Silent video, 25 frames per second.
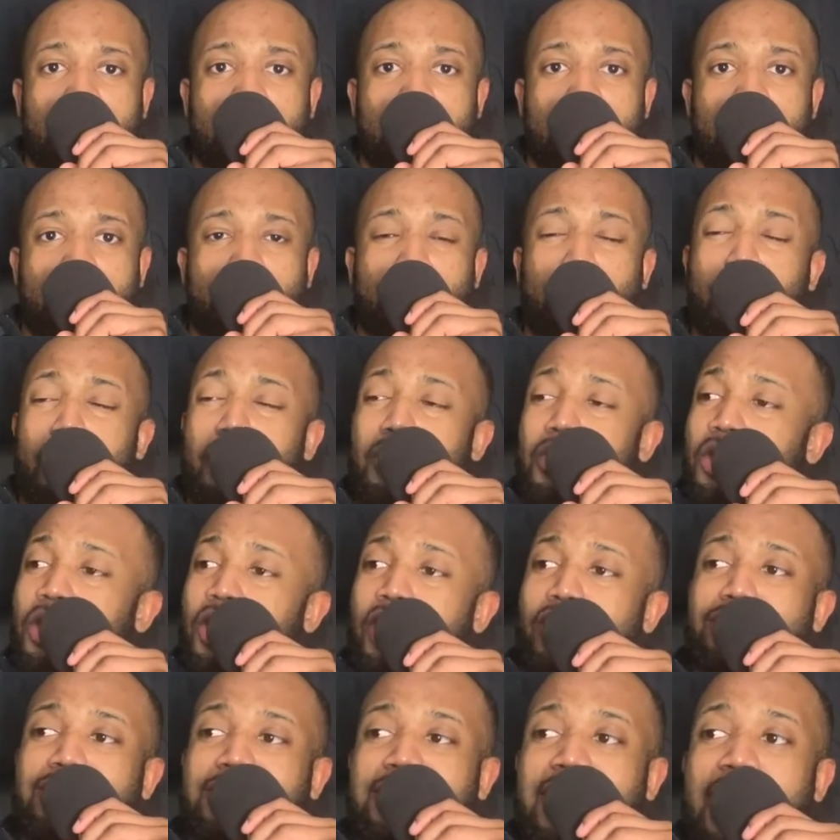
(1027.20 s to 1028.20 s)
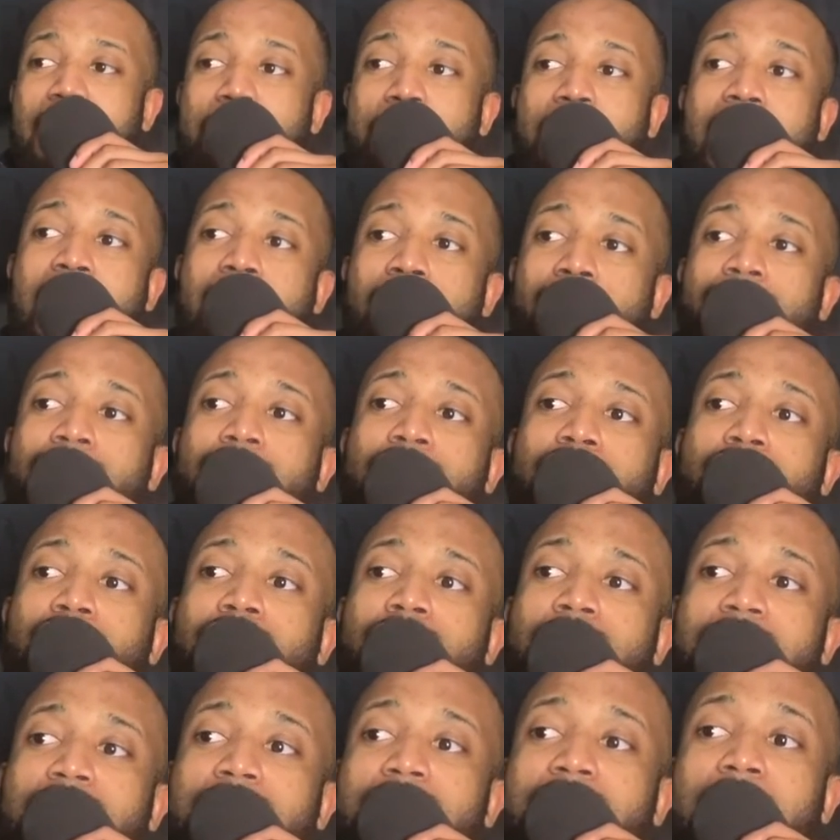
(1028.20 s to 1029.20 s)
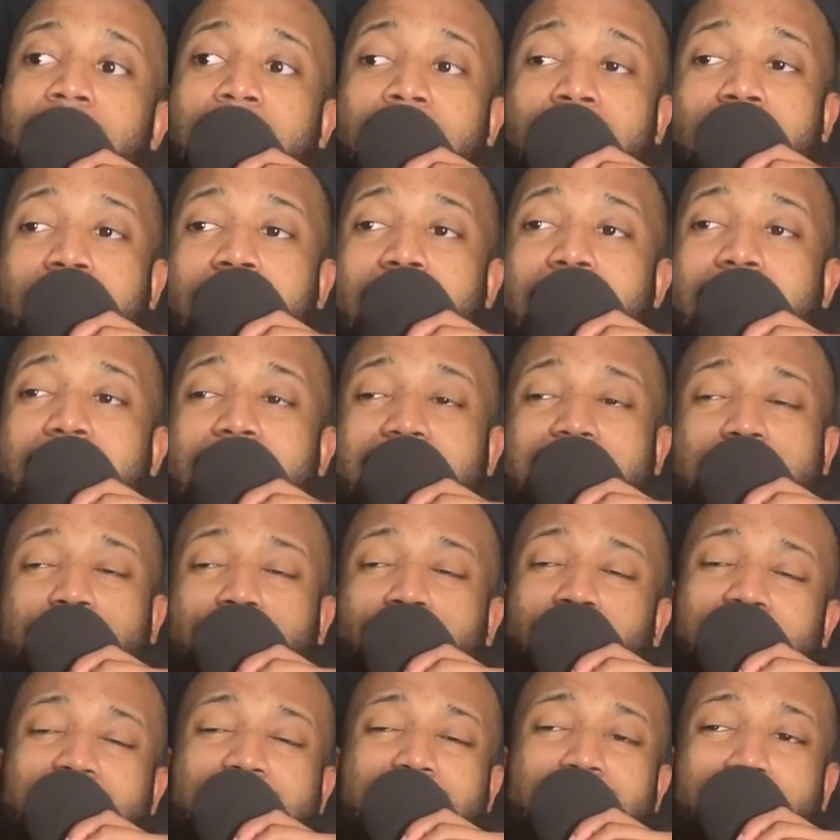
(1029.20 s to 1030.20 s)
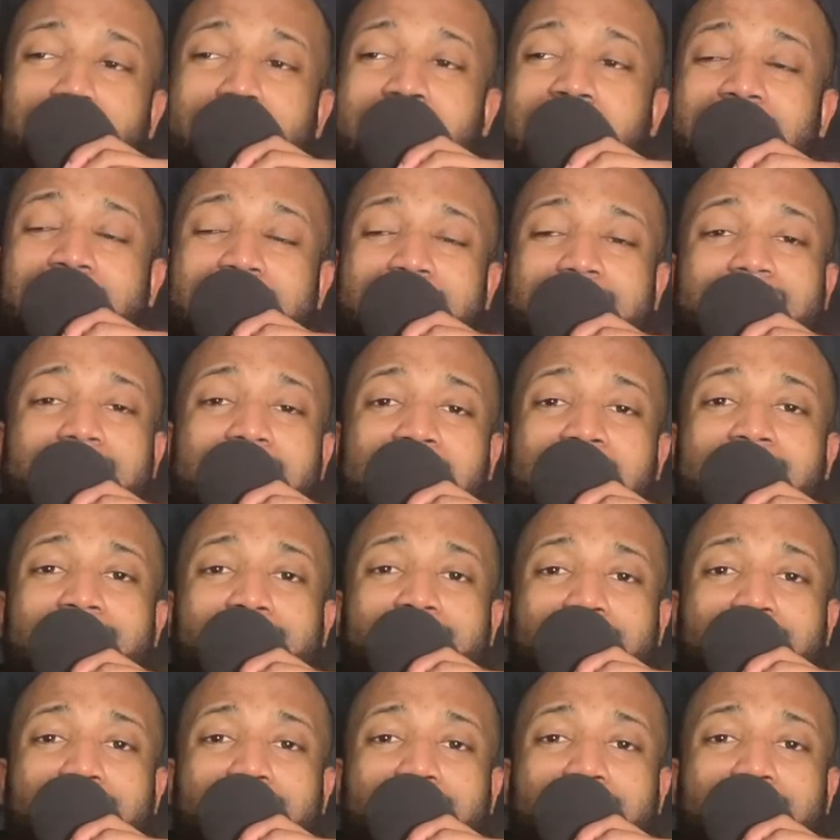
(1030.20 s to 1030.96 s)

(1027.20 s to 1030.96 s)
For a long time, I was expressing my desire to